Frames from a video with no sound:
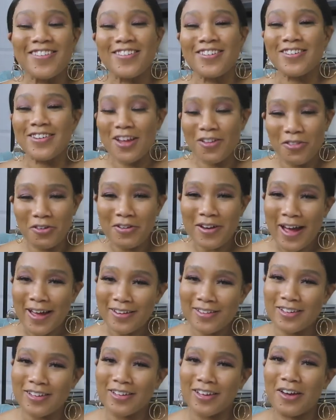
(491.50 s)
It's another
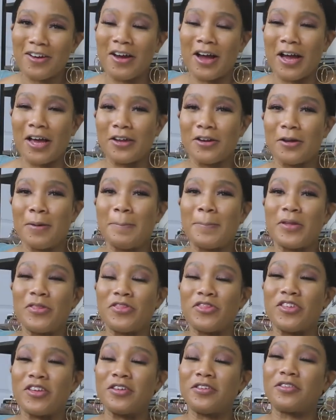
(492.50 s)
Nasty Gal item,
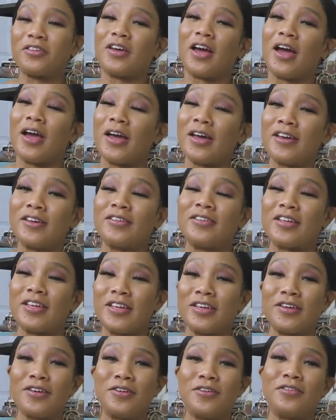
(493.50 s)
but this, guys,
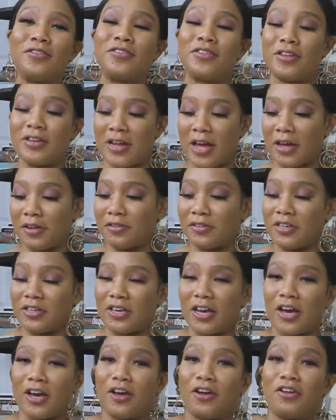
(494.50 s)
is the Nasty
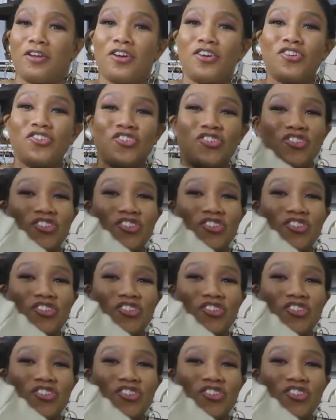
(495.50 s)
Gal